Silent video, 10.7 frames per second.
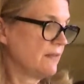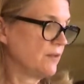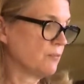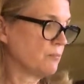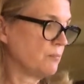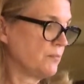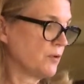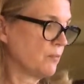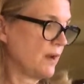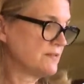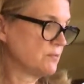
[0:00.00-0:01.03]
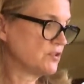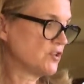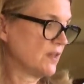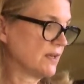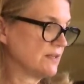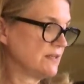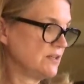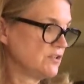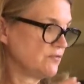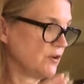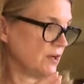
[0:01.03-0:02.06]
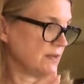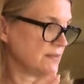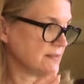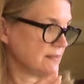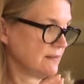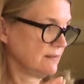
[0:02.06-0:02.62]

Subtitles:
There are ways in which they can teach various